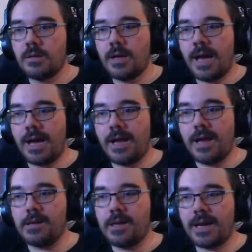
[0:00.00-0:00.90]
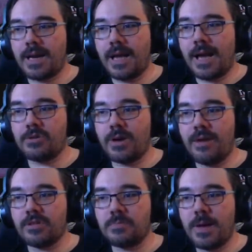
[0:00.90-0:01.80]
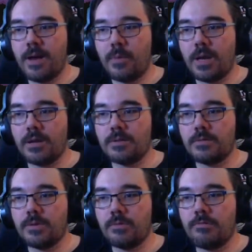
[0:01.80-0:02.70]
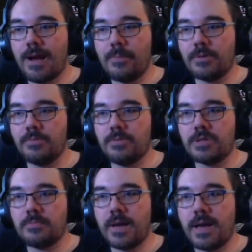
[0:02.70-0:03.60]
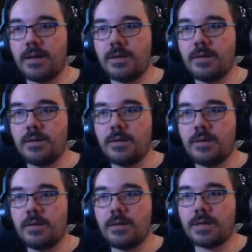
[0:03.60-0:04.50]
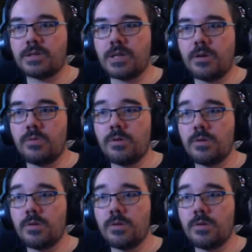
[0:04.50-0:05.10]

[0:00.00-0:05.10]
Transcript: And like, how do I have a spare? Well, you grab a spare like so.